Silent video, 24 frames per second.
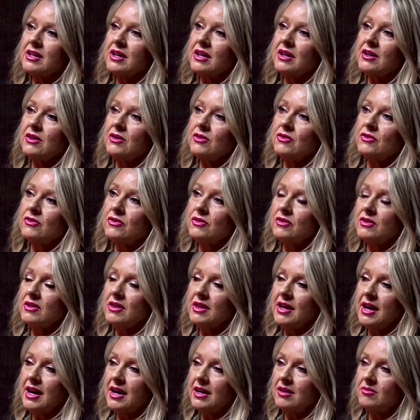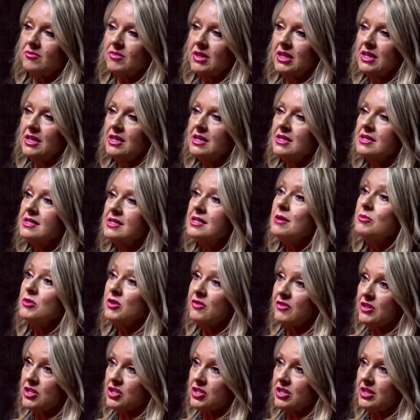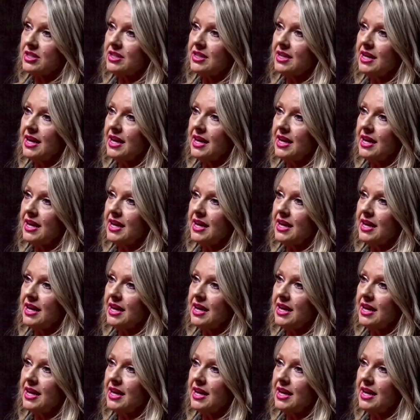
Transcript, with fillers: of that subdivision.